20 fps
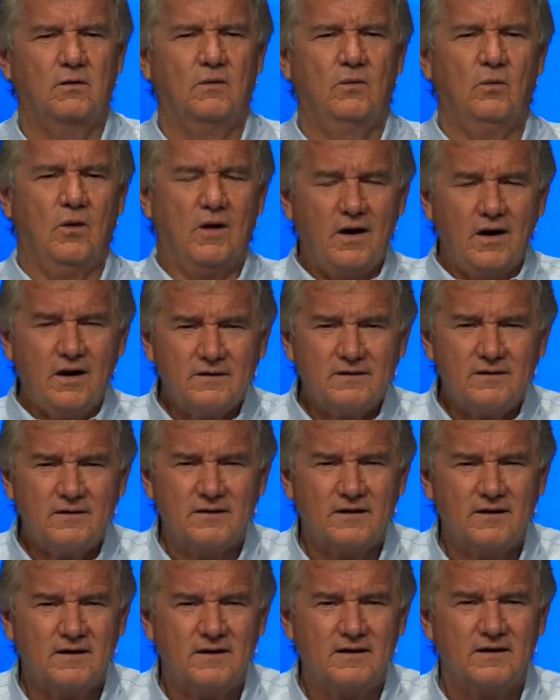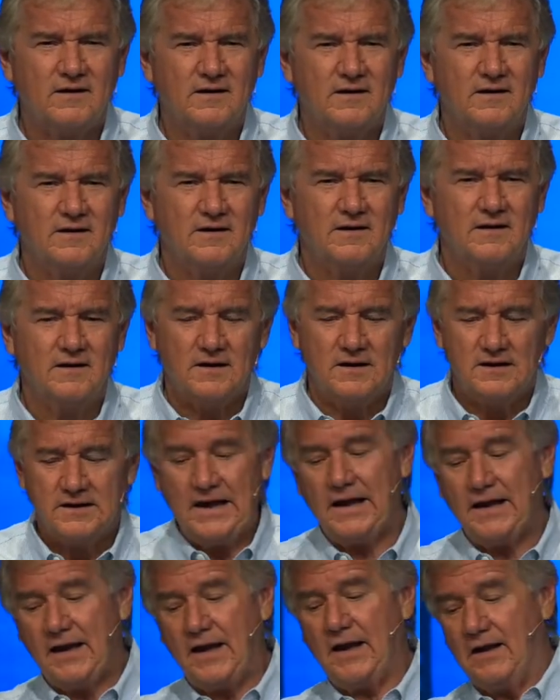What?
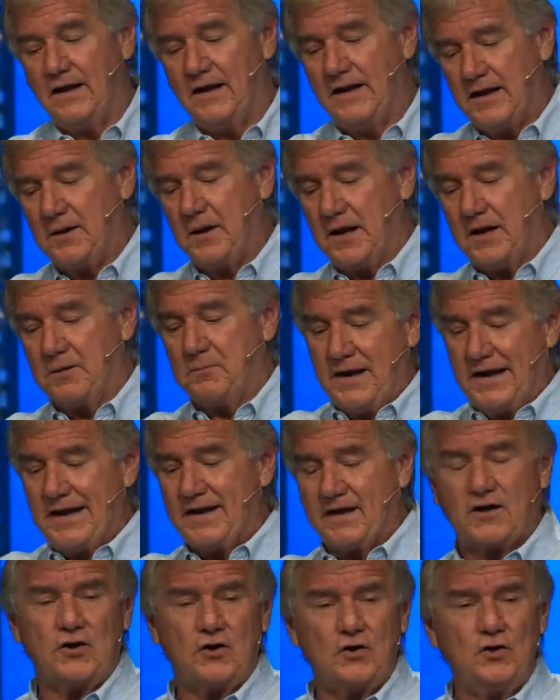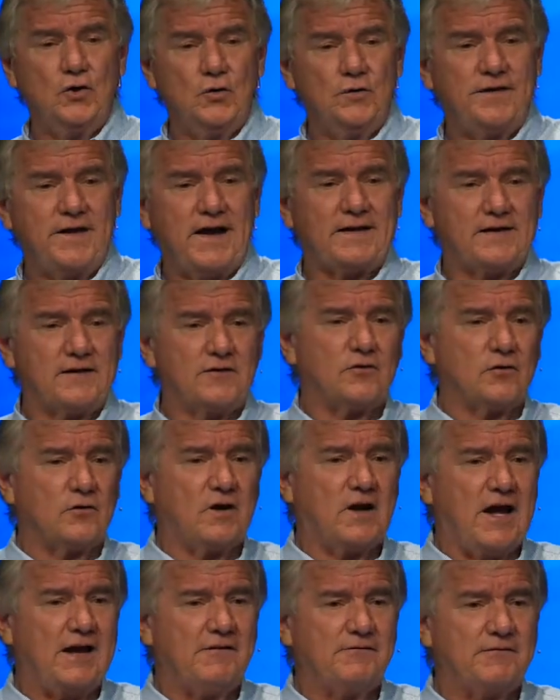Yeah, yeah. It, it may include that in your
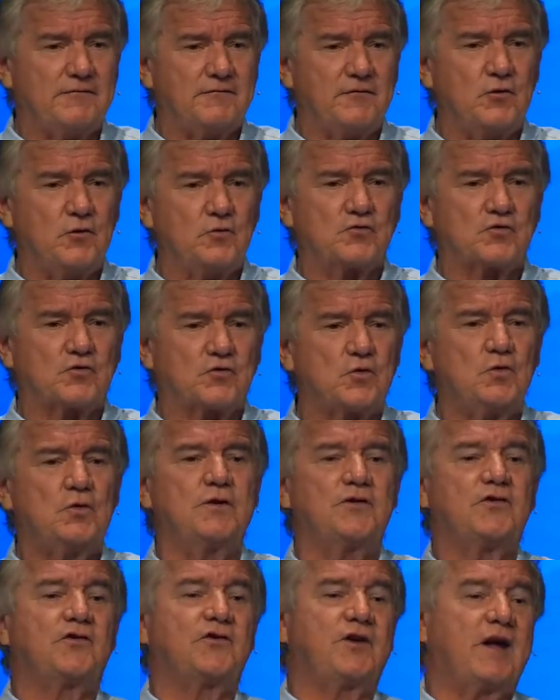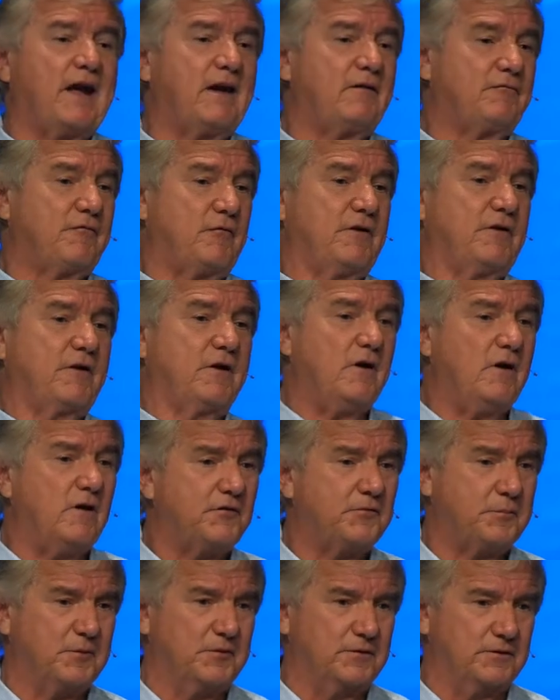life if you truly stand for the
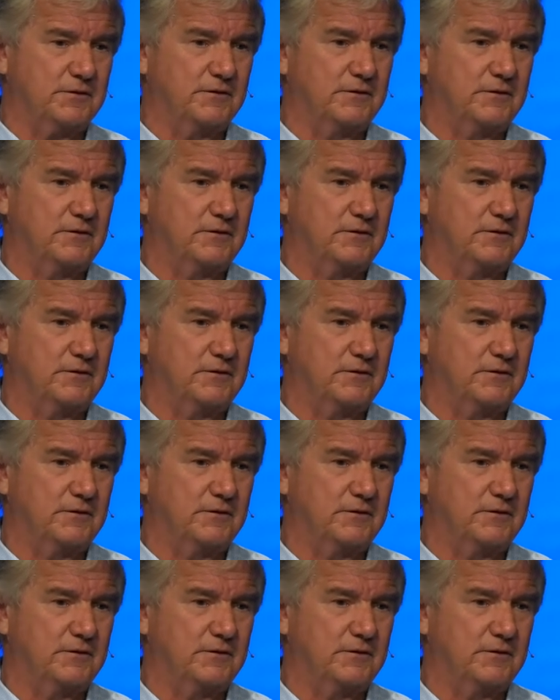gospel.